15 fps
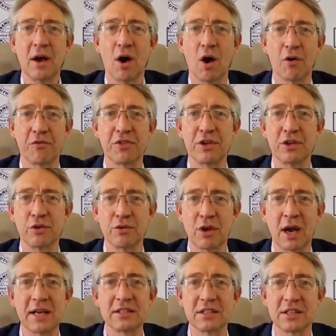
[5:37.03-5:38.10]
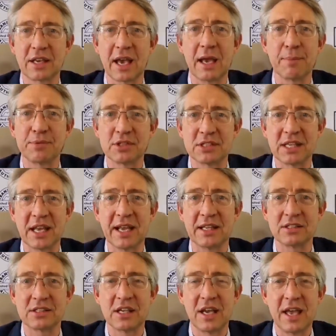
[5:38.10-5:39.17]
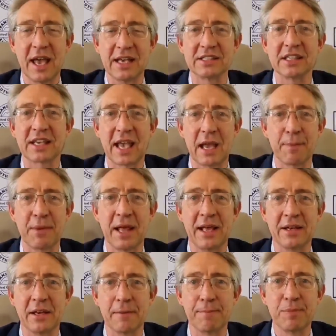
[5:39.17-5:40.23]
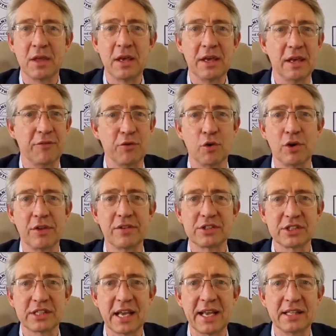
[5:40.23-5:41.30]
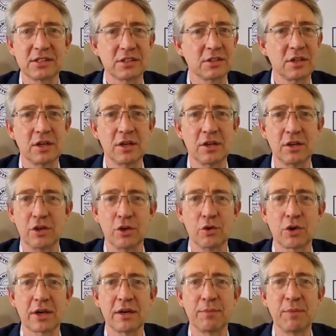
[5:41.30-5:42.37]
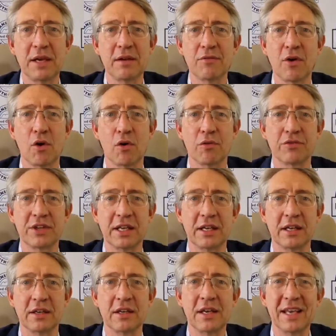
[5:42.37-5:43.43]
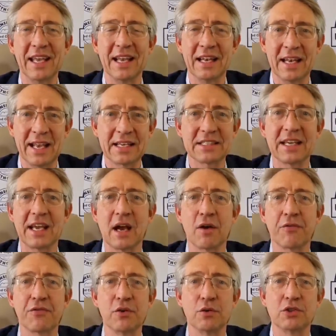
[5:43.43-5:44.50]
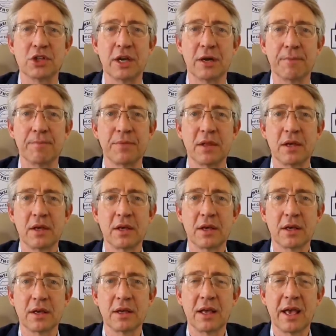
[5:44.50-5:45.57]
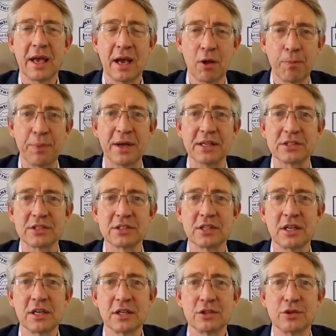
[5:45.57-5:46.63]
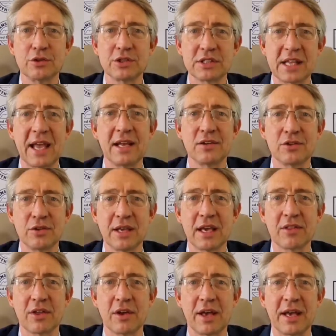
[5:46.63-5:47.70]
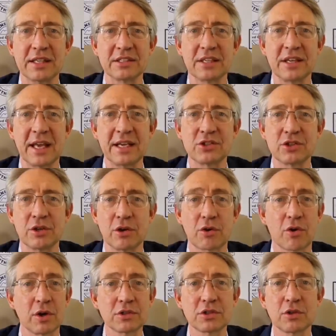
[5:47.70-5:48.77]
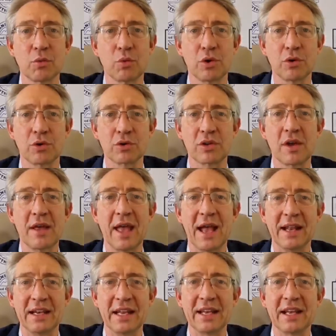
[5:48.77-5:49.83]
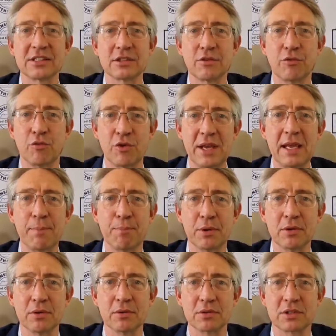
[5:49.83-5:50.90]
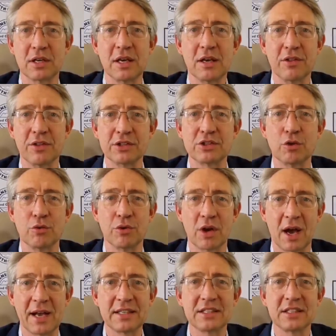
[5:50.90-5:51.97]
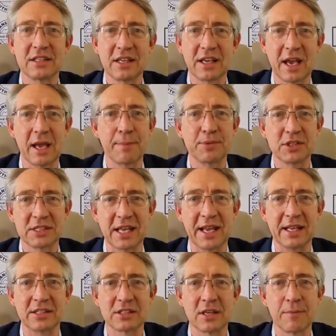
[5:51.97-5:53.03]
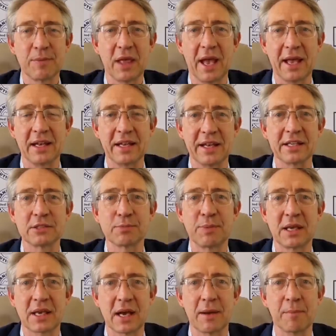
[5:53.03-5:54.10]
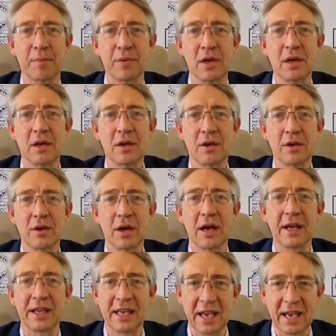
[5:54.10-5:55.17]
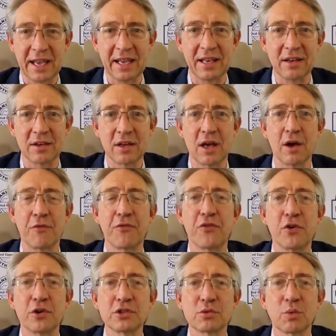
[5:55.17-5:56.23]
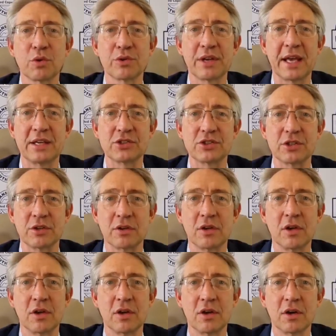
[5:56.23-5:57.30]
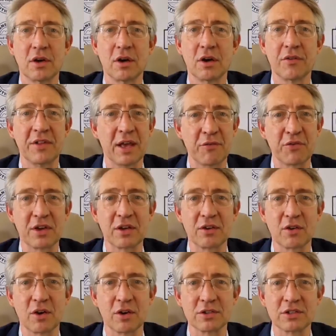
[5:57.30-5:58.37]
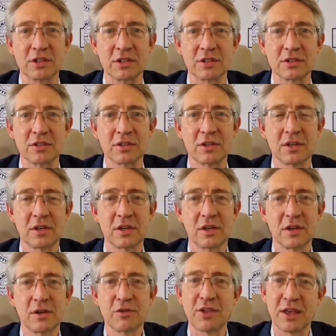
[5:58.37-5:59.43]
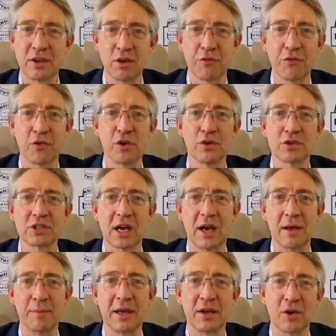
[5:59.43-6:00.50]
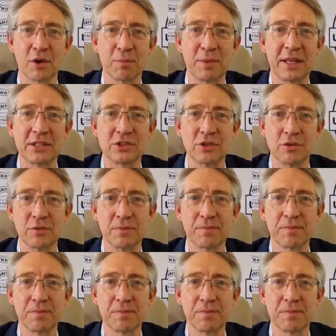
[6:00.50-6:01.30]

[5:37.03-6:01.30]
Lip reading: of the United Cape States as a Cape Lander. If you're in the States, you can be involved in electing our future. Help us to stand together as a nation across the world, and let us rebuild this United Cape States, and let us become again a first world nation on the African continent. Thank you for your time. May God bless you.